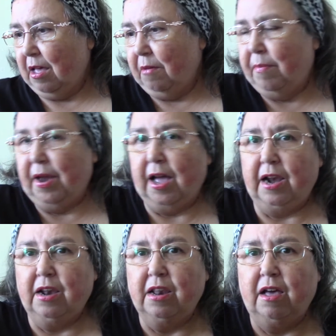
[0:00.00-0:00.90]
But I
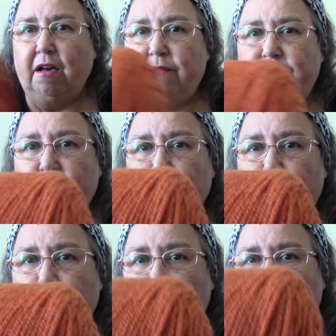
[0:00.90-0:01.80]
love this
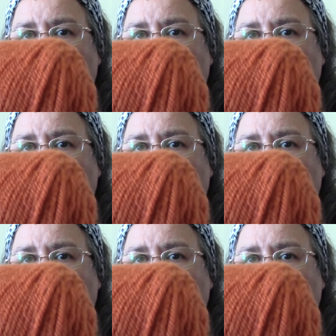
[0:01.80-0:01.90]
burnt.